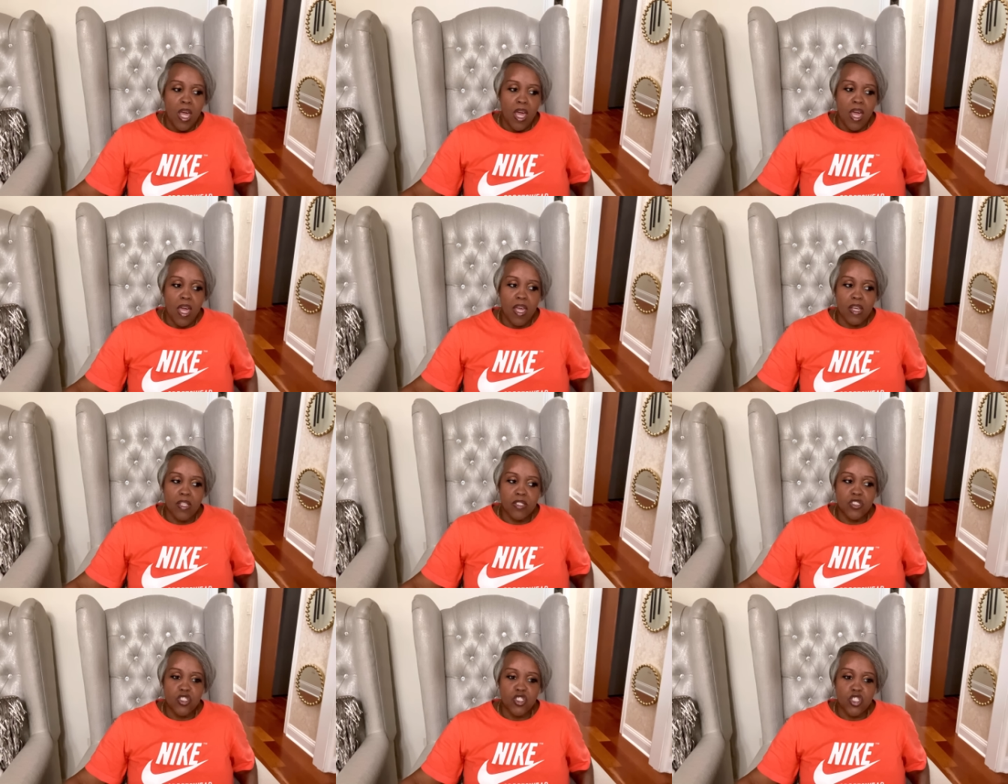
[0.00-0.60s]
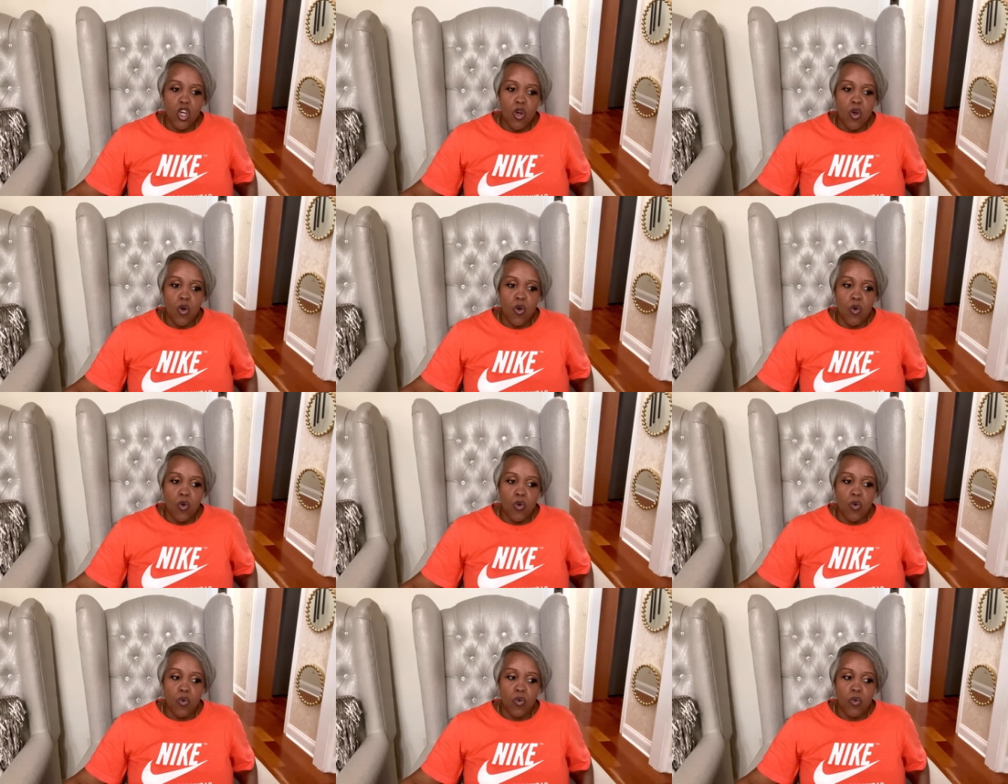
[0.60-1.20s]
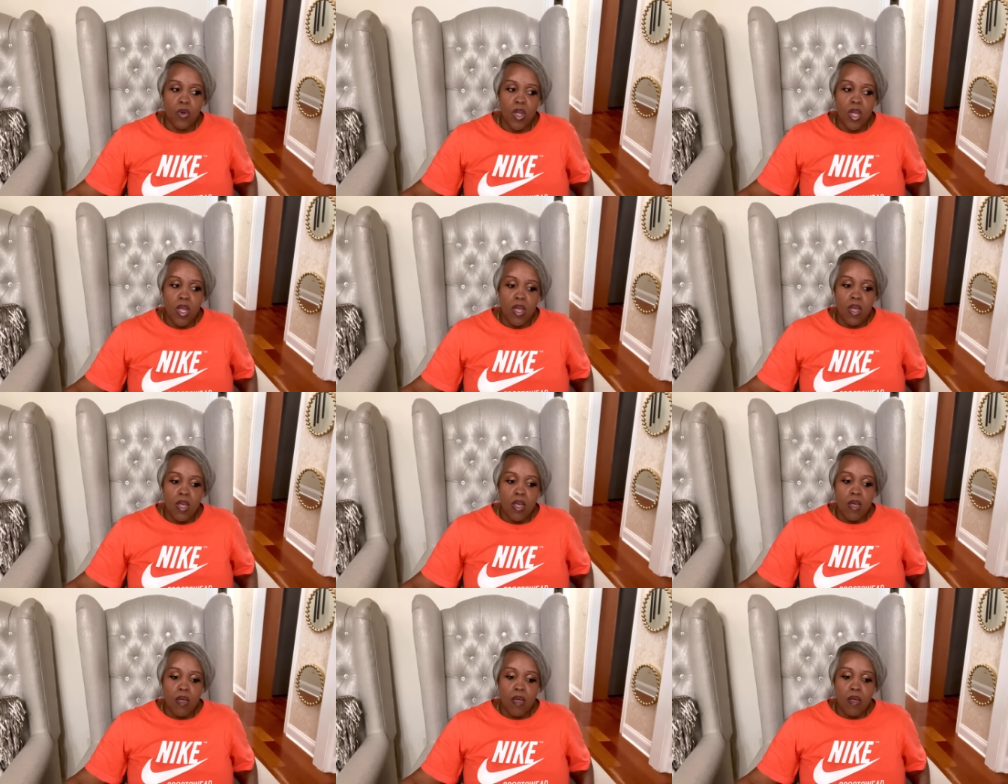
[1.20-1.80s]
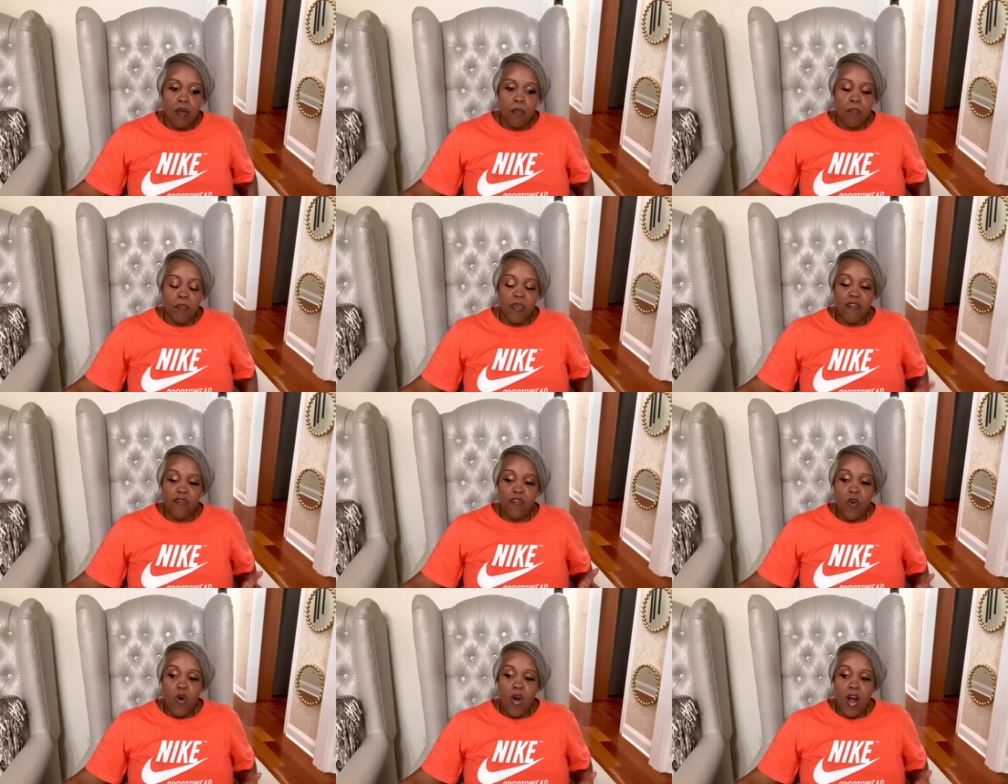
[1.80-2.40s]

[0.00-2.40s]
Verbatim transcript: And so before